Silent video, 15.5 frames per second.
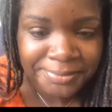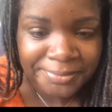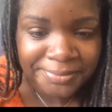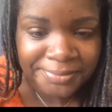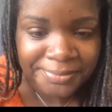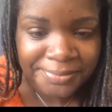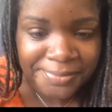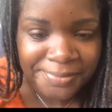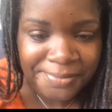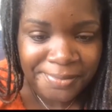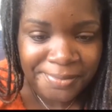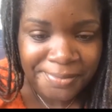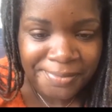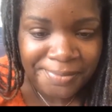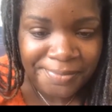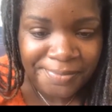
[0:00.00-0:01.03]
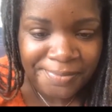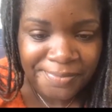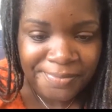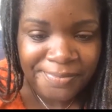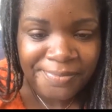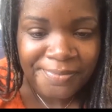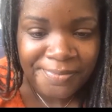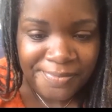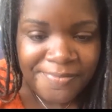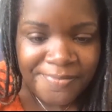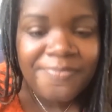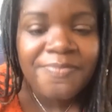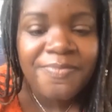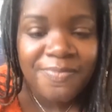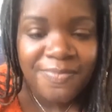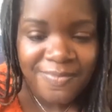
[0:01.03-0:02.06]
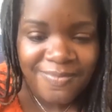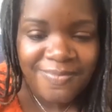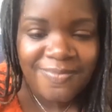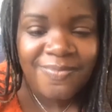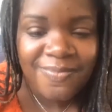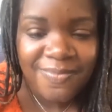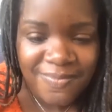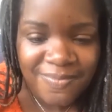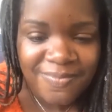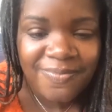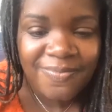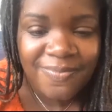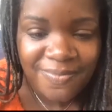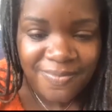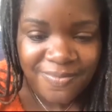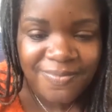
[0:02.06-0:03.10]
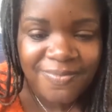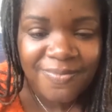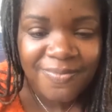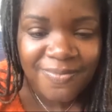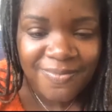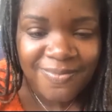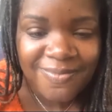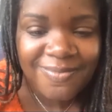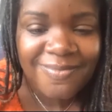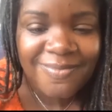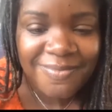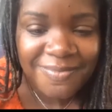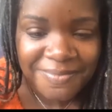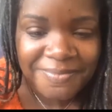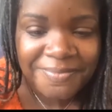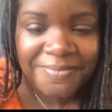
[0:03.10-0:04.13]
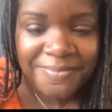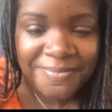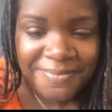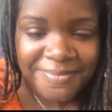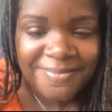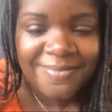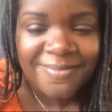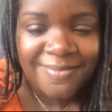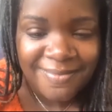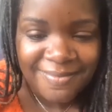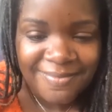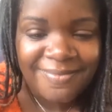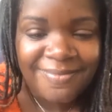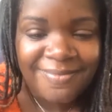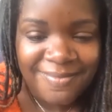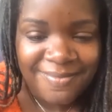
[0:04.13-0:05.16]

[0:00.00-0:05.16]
[no speech]